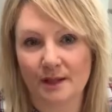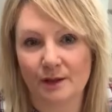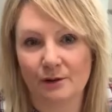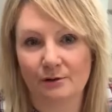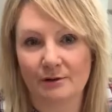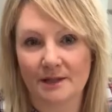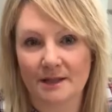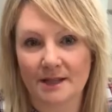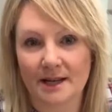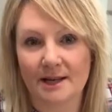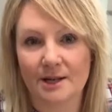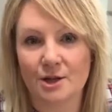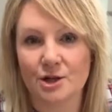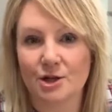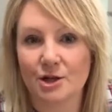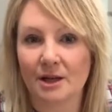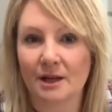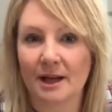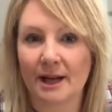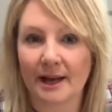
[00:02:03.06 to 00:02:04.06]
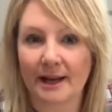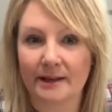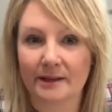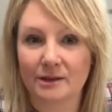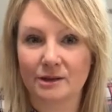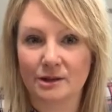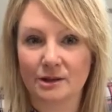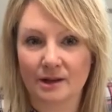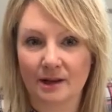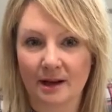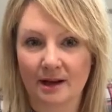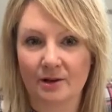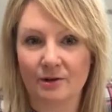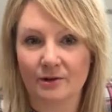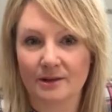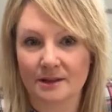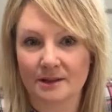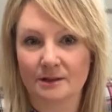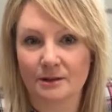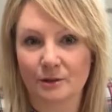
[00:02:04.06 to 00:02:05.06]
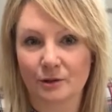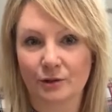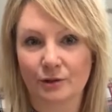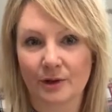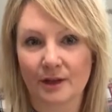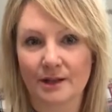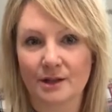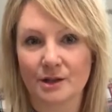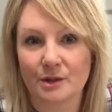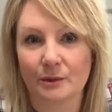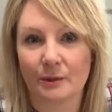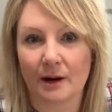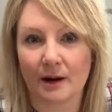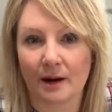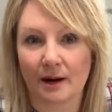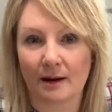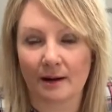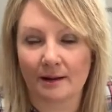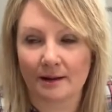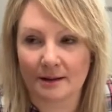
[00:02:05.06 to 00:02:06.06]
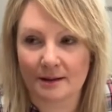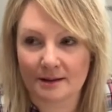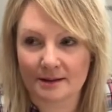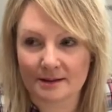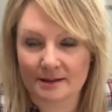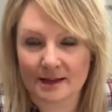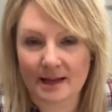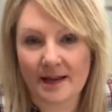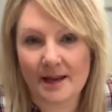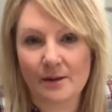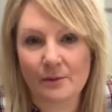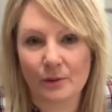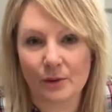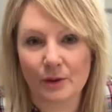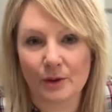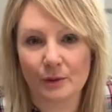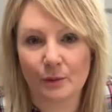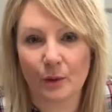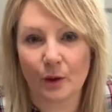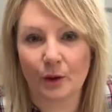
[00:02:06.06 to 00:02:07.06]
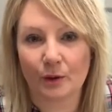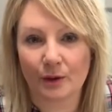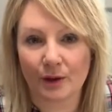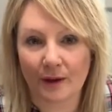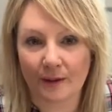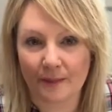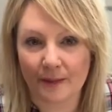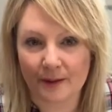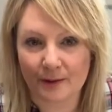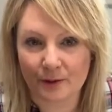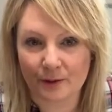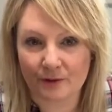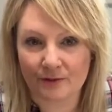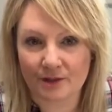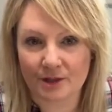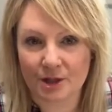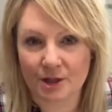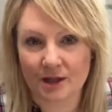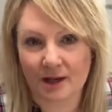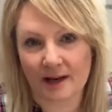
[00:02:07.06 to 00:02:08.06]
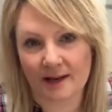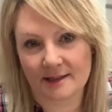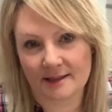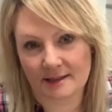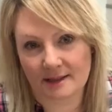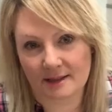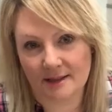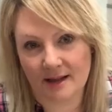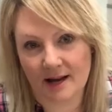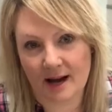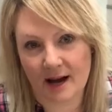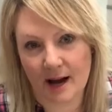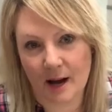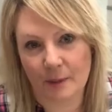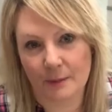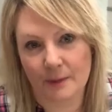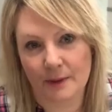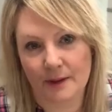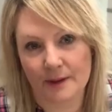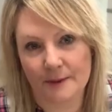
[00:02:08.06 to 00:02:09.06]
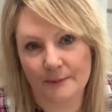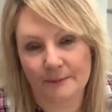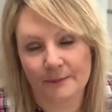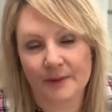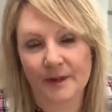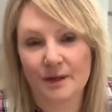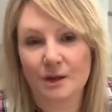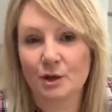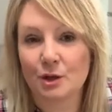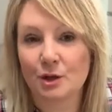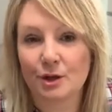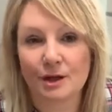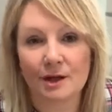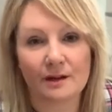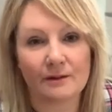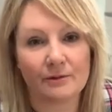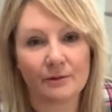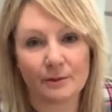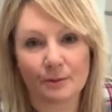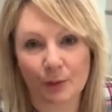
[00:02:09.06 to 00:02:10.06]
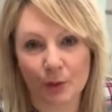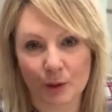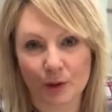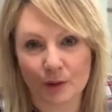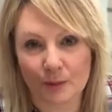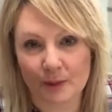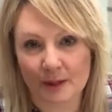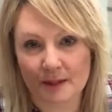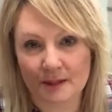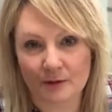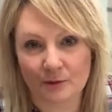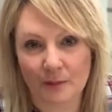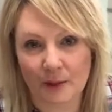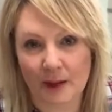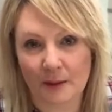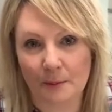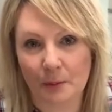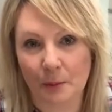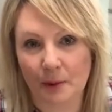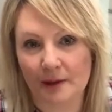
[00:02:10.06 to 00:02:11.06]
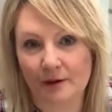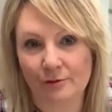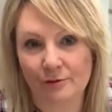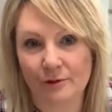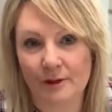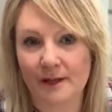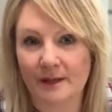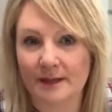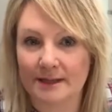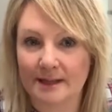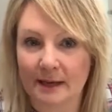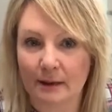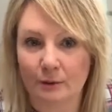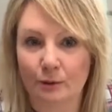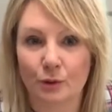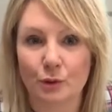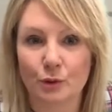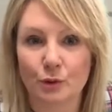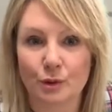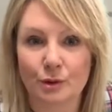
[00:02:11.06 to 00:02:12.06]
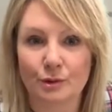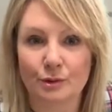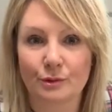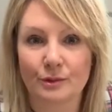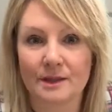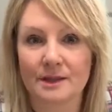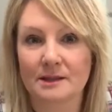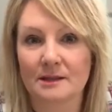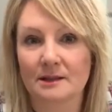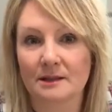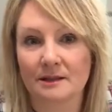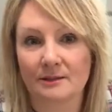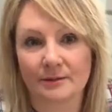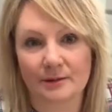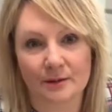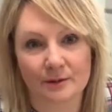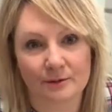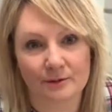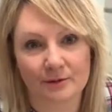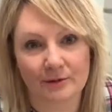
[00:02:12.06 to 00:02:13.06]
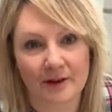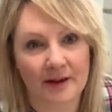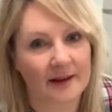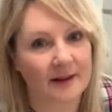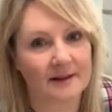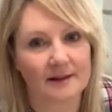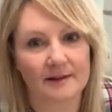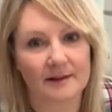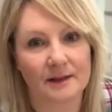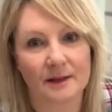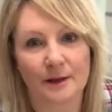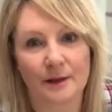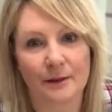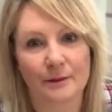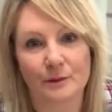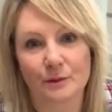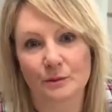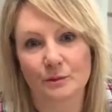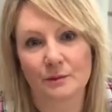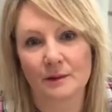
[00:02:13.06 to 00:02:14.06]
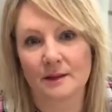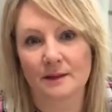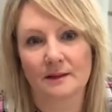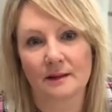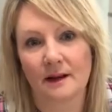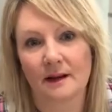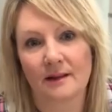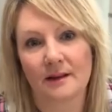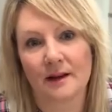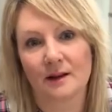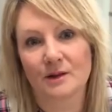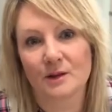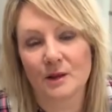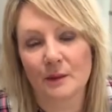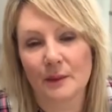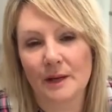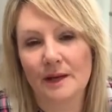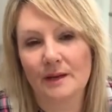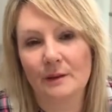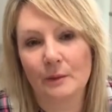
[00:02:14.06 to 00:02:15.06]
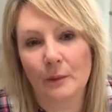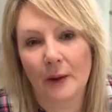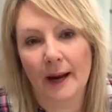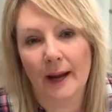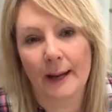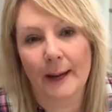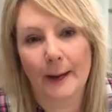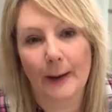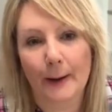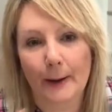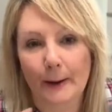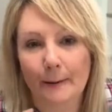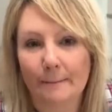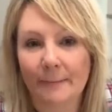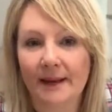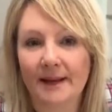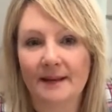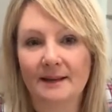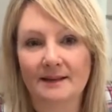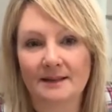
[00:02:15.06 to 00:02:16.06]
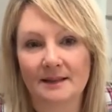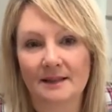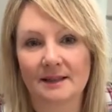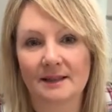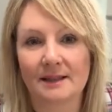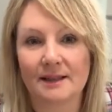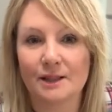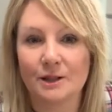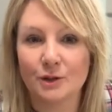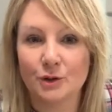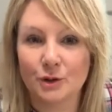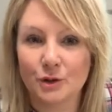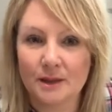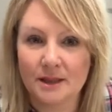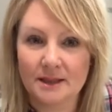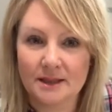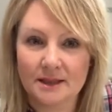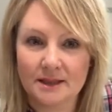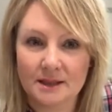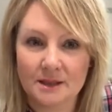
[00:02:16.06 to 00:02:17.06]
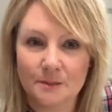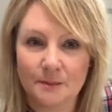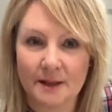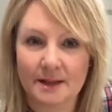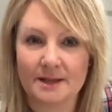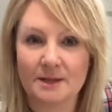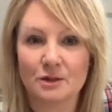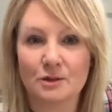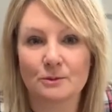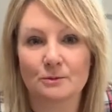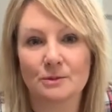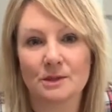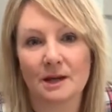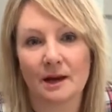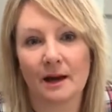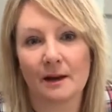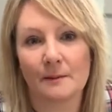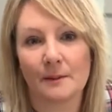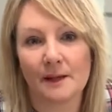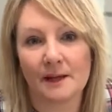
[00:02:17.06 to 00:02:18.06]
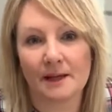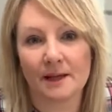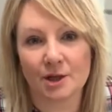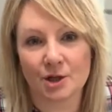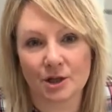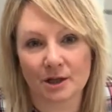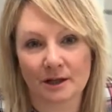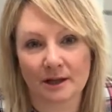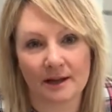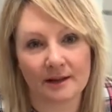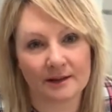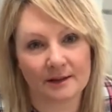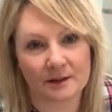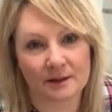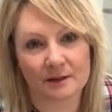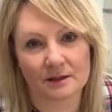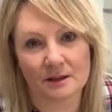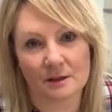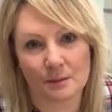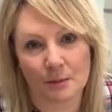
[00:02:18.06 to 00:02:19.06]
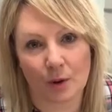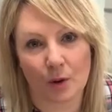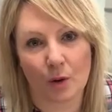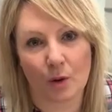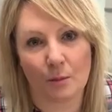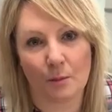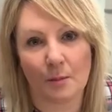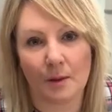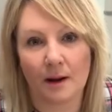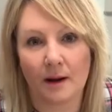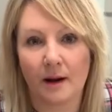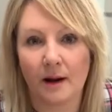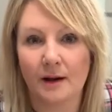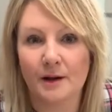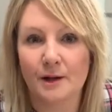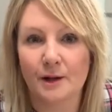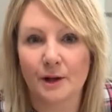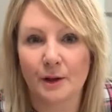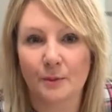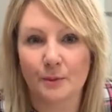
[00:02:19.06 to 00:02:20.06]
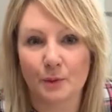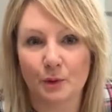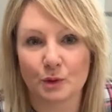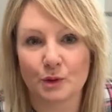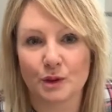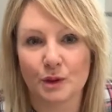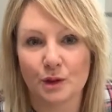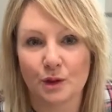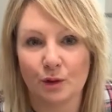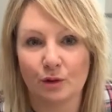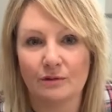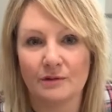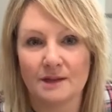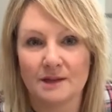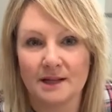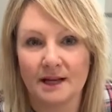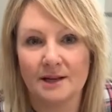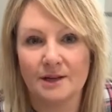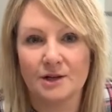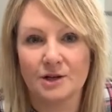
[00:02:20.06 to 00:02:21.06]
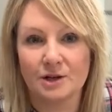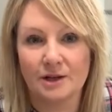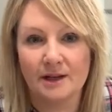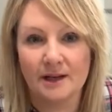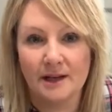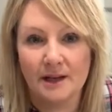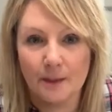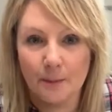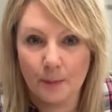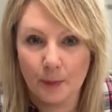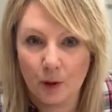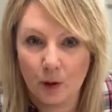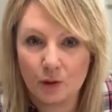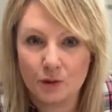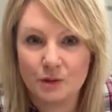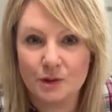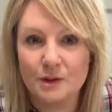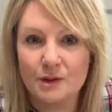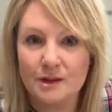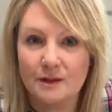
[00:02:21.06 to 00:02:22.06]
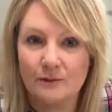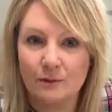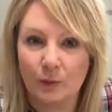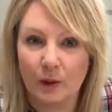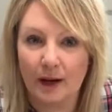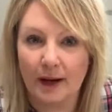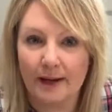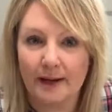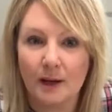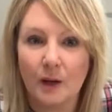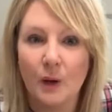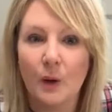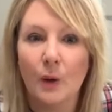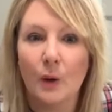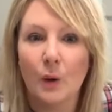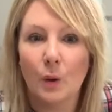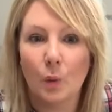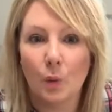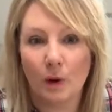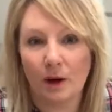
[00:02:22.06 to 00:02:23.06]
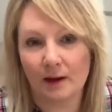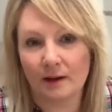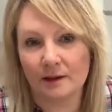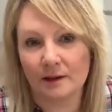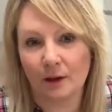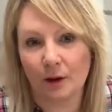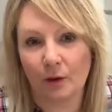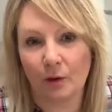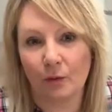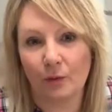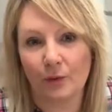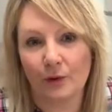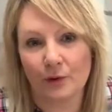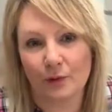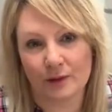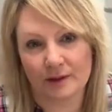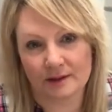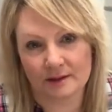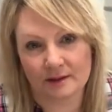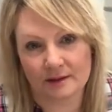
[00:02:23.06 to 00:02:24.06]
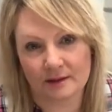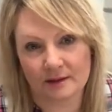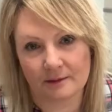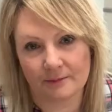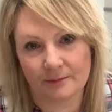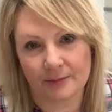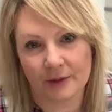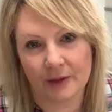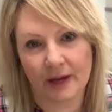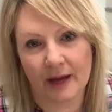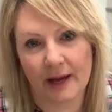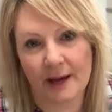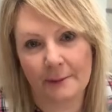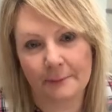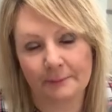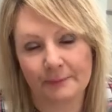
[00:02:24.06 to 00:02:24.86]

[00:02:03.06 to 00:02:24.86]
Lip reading: your intention into that crystal grid, you are saying what you want, and then you're visualizing that happen. You could even put your piece of paper where you've written it down under the crystal if it'll fit, you know, something like that. So either way, basically you just need to spend some time initially, this is the important part, you know, putting your intention in a positive way while you hold the crystal. Okay,